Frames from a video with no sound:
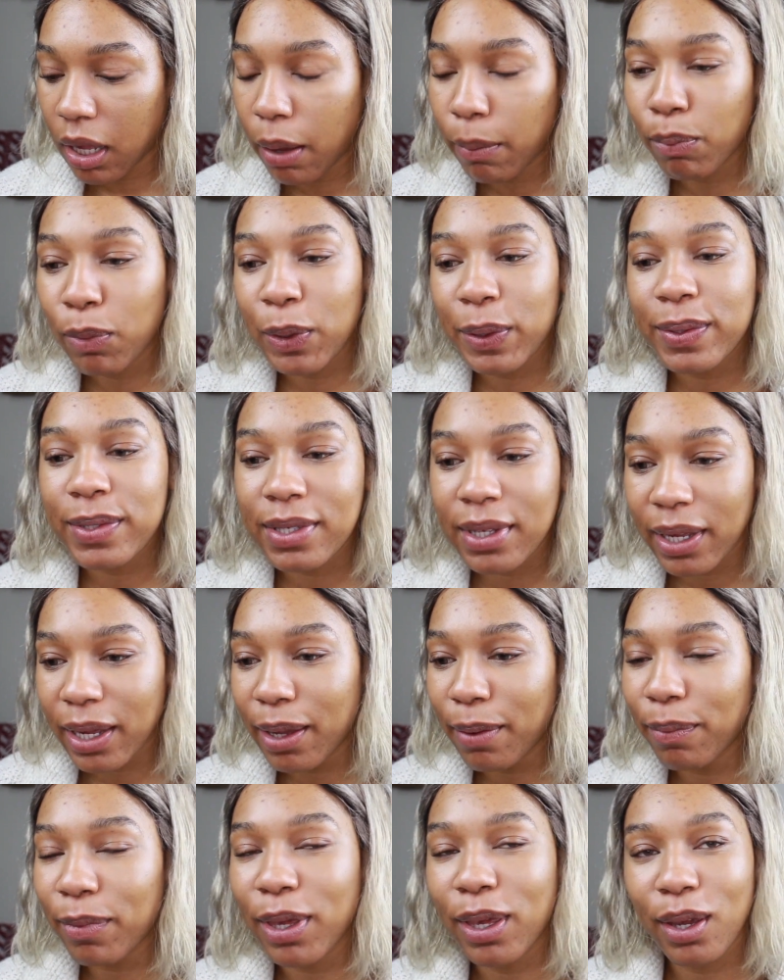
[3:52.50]
a
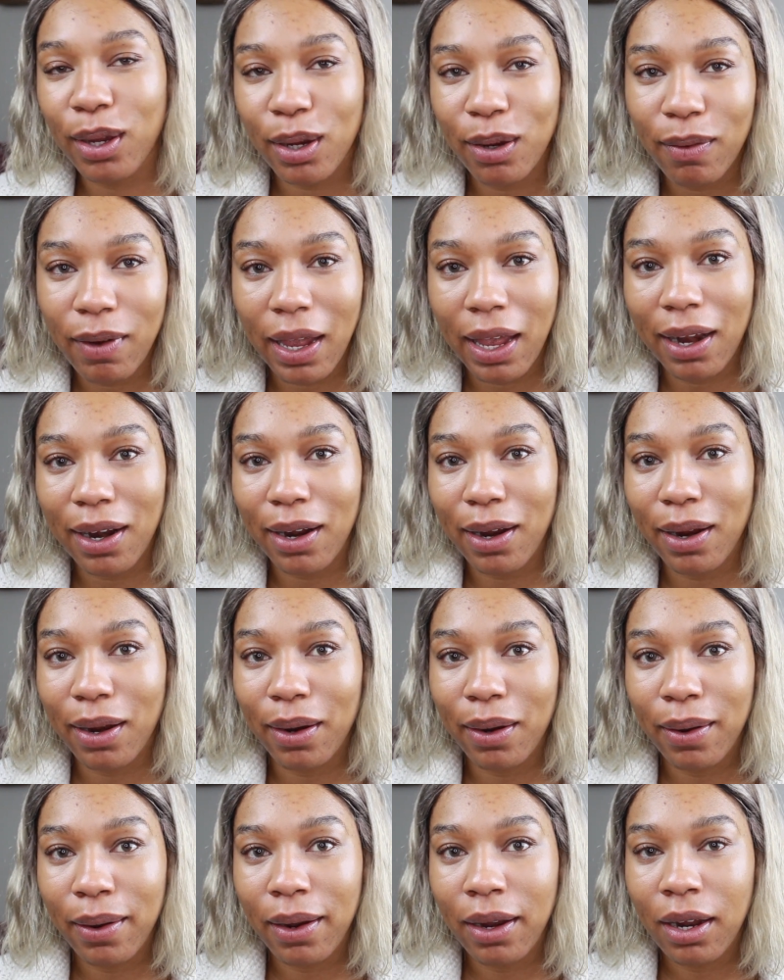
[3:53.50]
museum
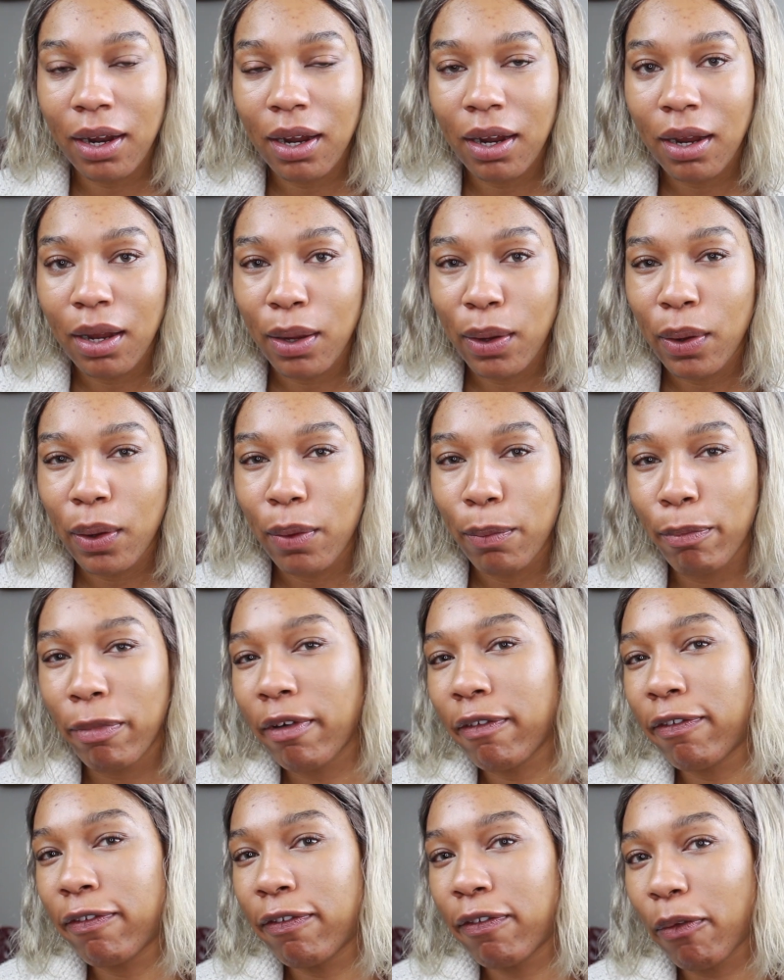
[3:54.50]
curator,
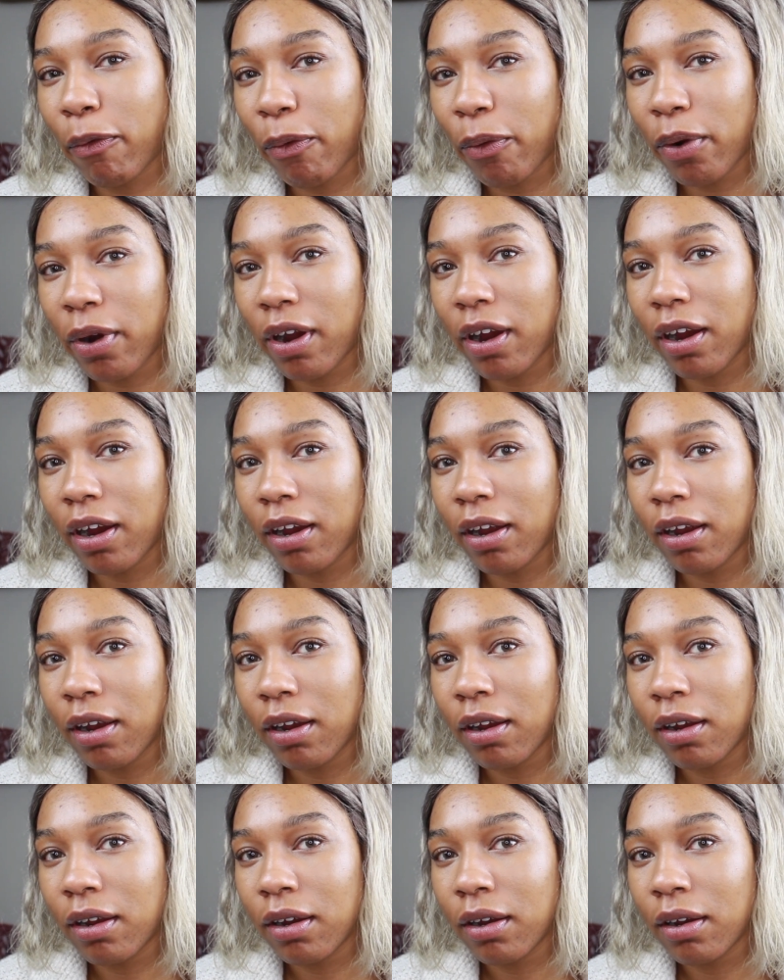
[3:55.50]
but for
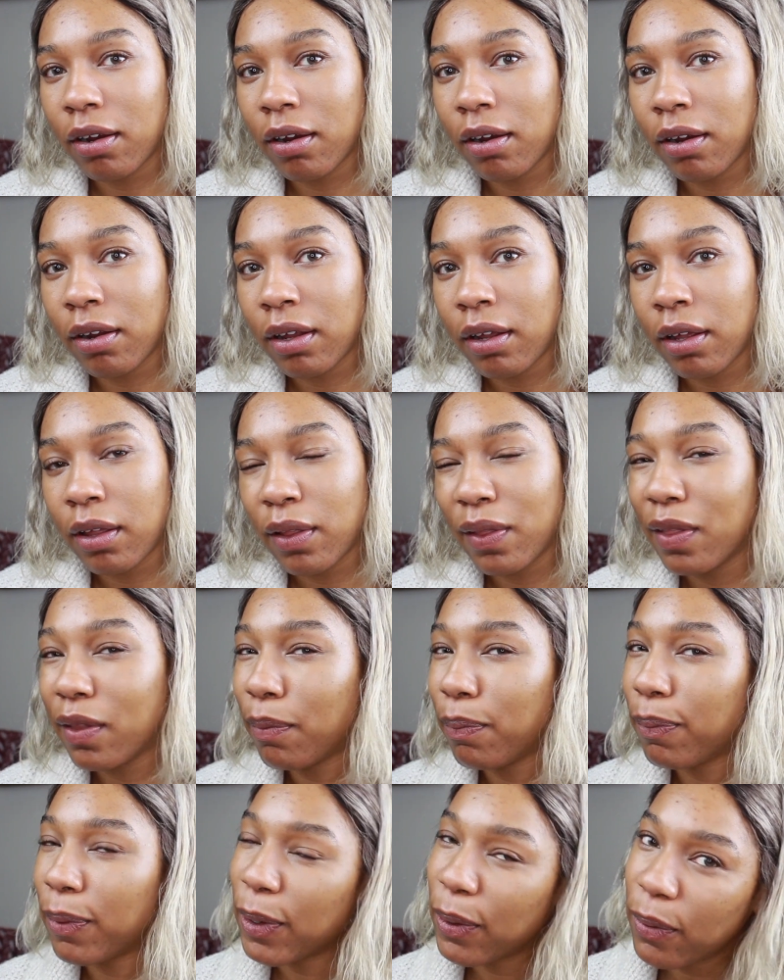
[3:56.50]

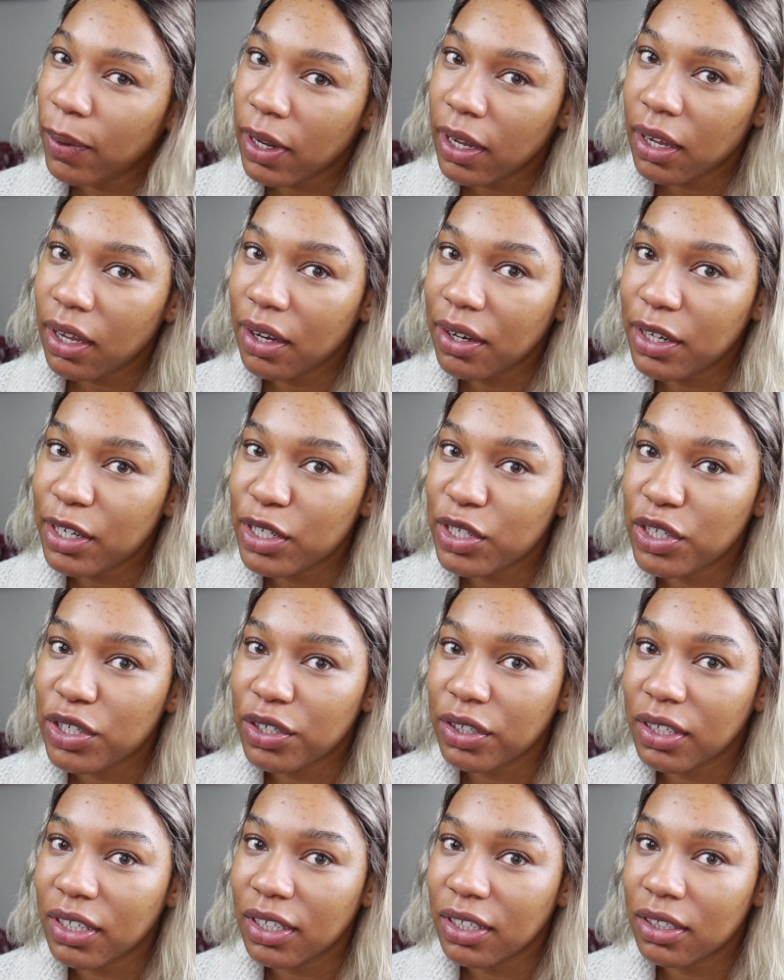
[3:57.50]
the beauty
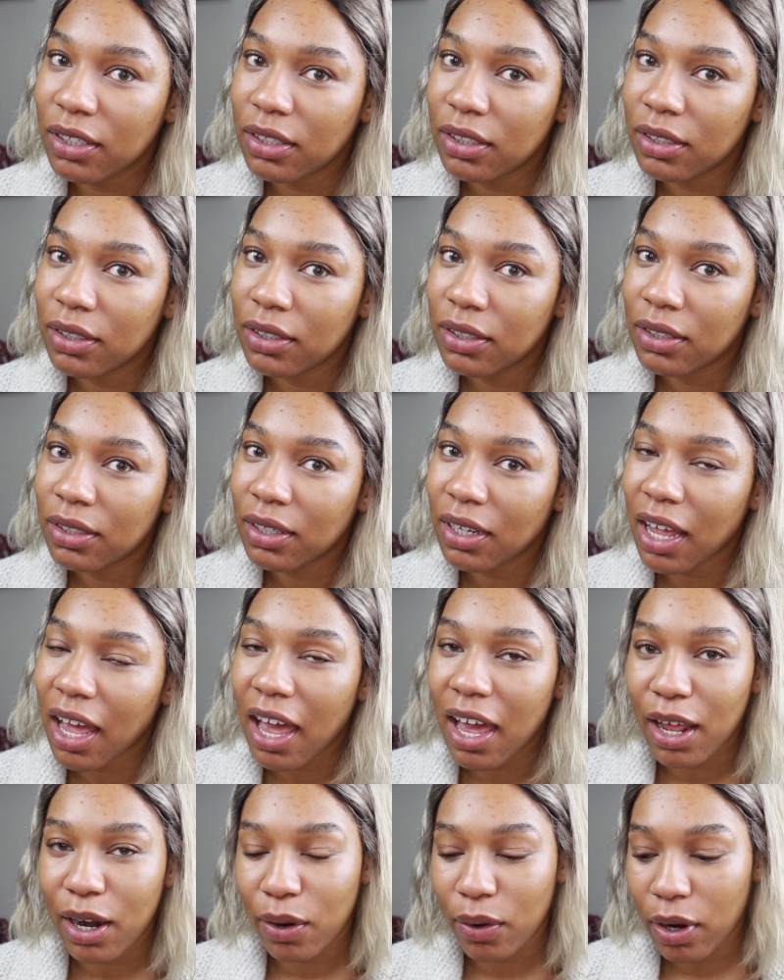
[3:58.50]
industry.
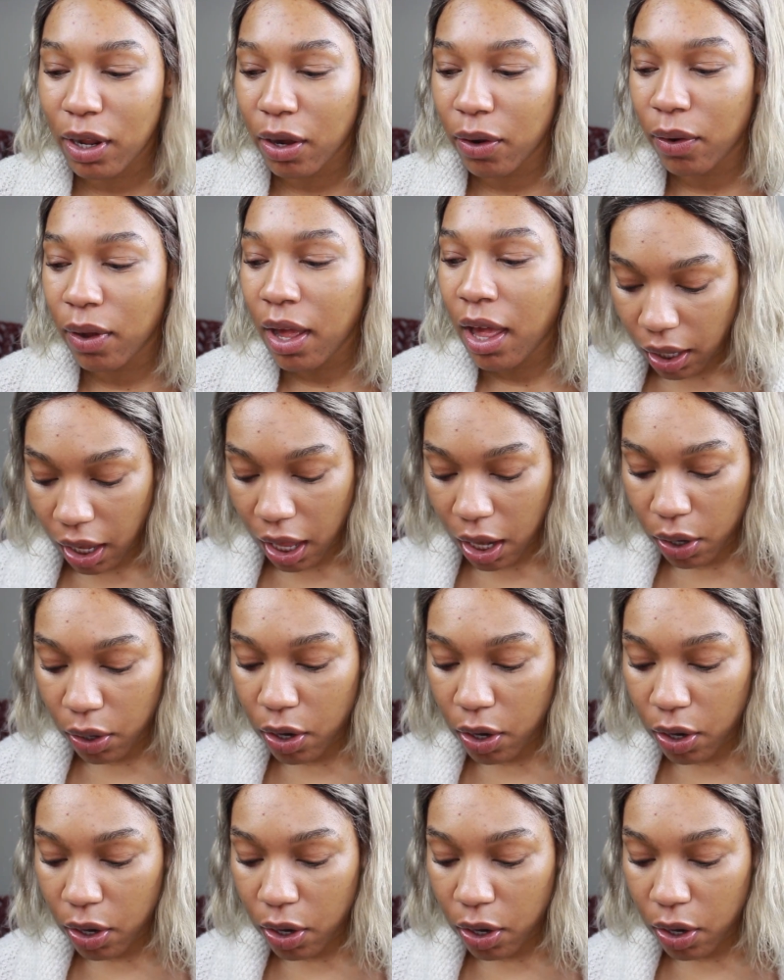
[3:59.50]
I don't know. I